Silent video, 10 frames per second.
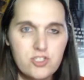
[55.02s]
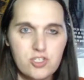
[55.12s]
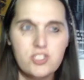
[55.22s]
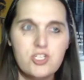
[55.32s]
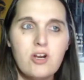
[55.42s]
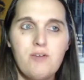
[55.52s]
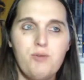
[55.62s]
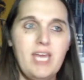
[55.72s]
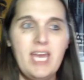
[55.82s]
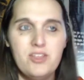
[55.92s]
So let's start off
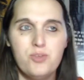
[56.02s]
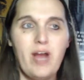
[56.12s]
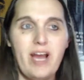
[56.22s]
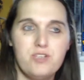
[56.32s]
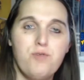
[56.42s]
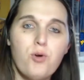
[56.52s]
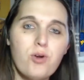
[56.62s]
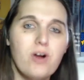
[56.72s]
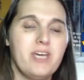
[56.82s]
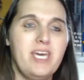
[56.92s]
with Anthrax,
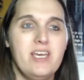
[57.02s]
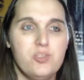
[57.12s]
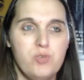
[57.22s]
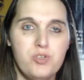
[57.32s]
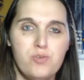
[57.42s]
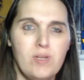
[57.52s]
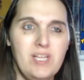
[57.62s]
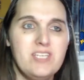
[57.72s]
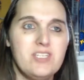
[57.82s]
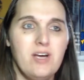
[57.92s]
For All Kings, which was
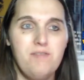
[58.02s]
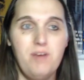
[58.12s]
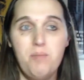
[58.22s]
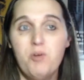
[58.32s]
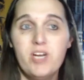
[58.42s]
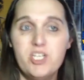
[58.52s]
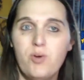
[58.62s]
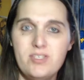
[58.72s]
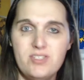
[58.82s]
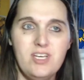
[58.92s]
released on February
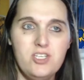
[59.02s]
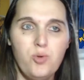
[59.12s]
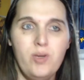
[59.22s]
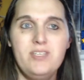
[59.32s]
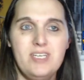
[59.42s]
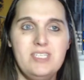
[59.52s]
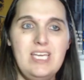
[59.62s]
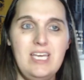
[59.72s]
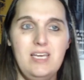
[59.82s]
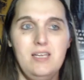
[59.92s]
26,
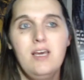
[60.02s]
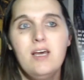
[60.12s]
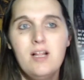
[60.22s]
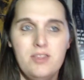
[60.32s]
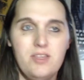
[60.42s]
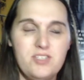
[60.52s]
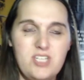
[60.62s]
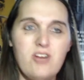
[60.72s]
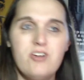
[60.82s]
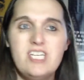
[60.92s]
2016. The
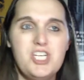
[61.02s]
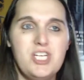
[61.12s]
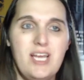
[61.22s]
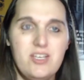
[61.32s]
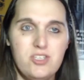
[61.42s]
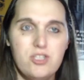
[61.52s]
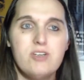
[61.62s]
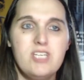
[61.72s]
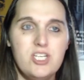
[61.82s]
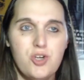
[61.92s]
standard edition has
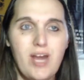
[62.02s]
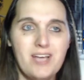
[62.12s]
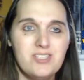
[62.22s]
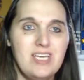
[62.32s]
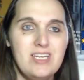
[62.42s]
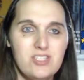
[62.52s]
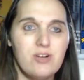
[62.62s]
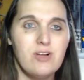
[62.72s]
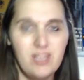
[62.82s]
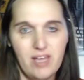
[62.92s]
13 tracks and it's
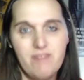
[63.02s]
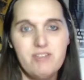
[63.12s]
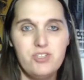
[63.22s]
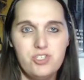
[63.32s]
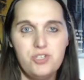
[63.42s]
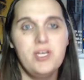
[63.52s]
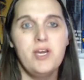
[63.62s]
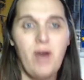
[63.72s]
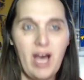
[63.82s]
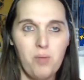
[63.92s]
their 11th studio